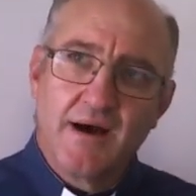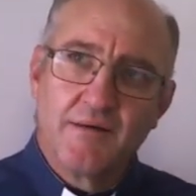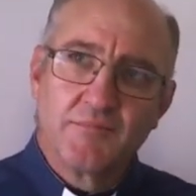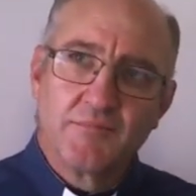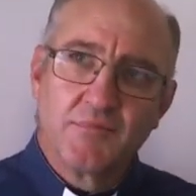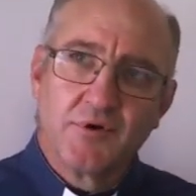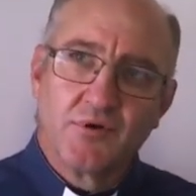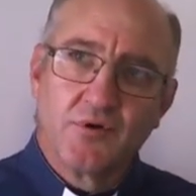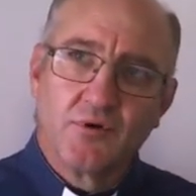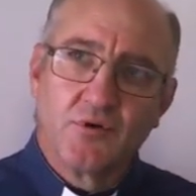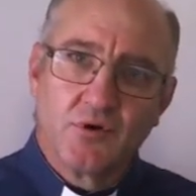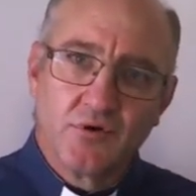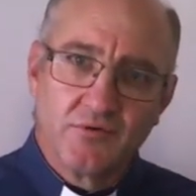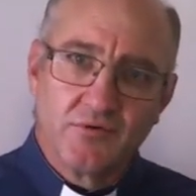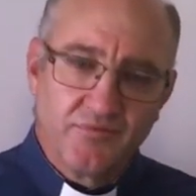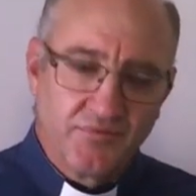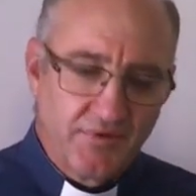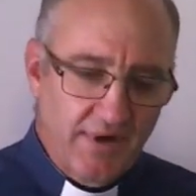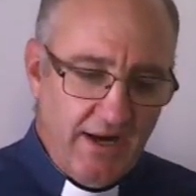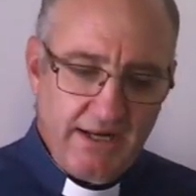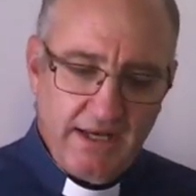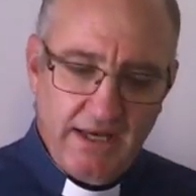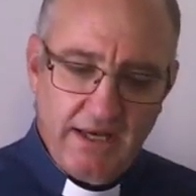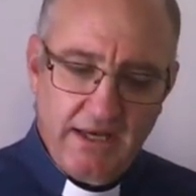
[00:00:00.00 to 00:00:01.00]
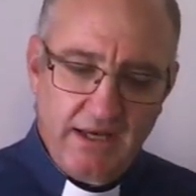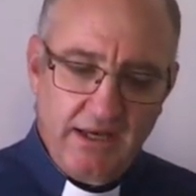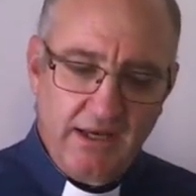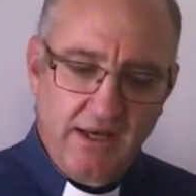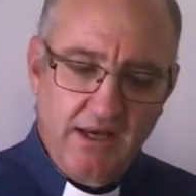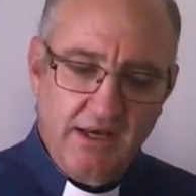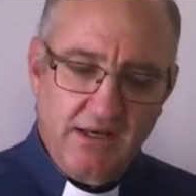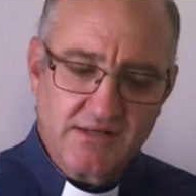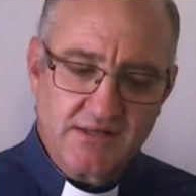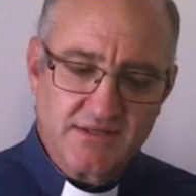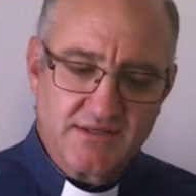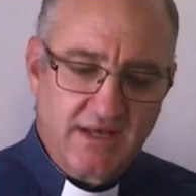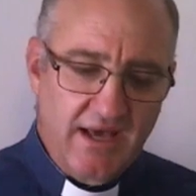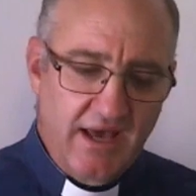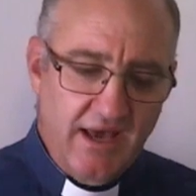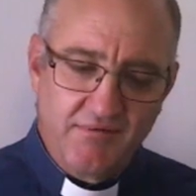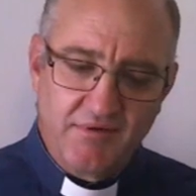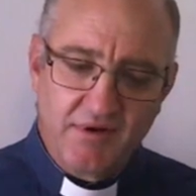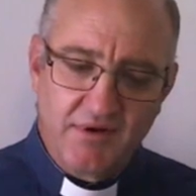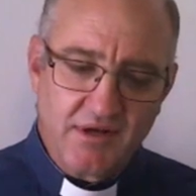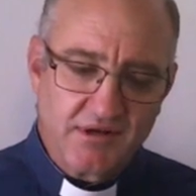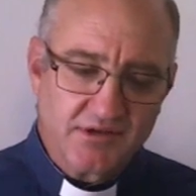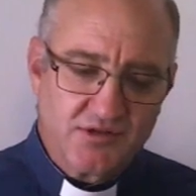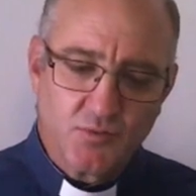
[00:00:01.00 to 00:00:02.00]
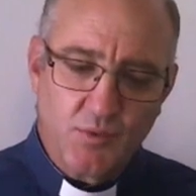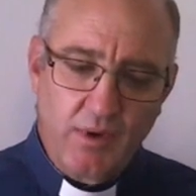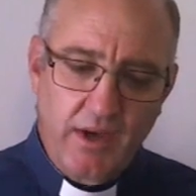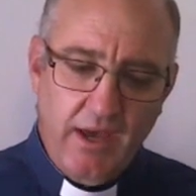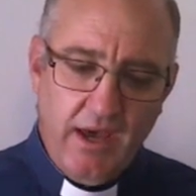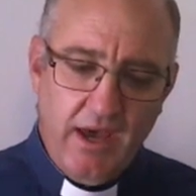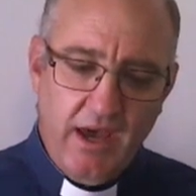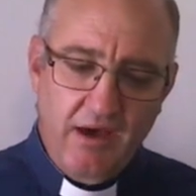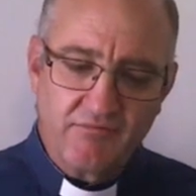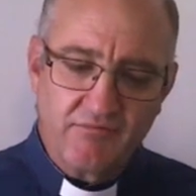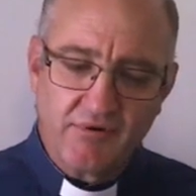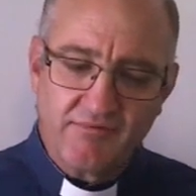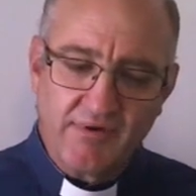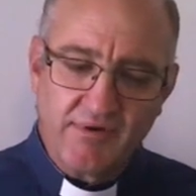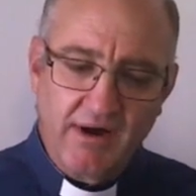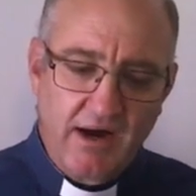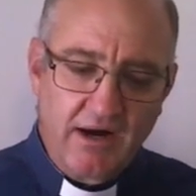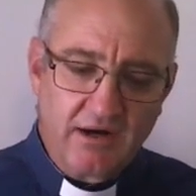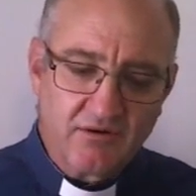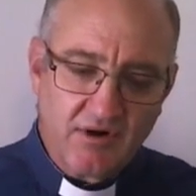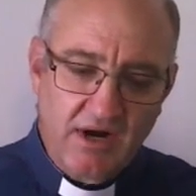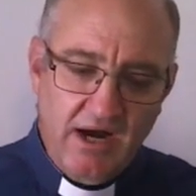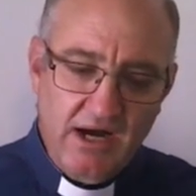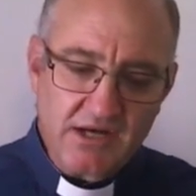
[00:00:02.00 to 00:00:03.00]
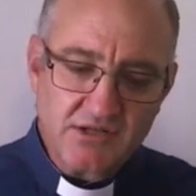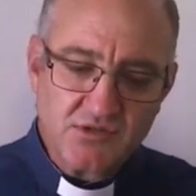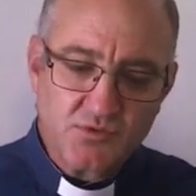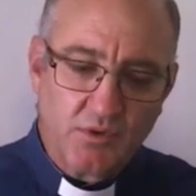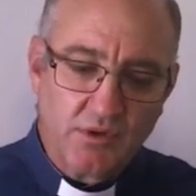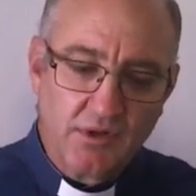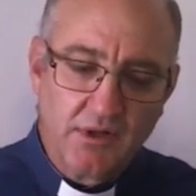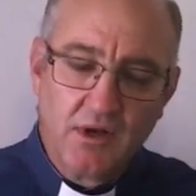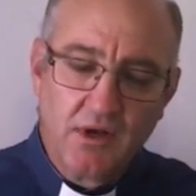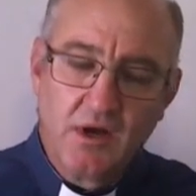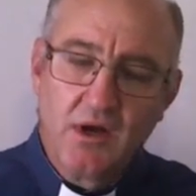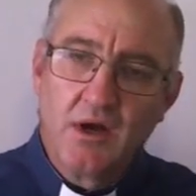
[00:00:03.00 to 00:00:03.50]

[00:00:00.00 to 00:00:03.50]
You know, Good Friday is the evidence we have of how Christ will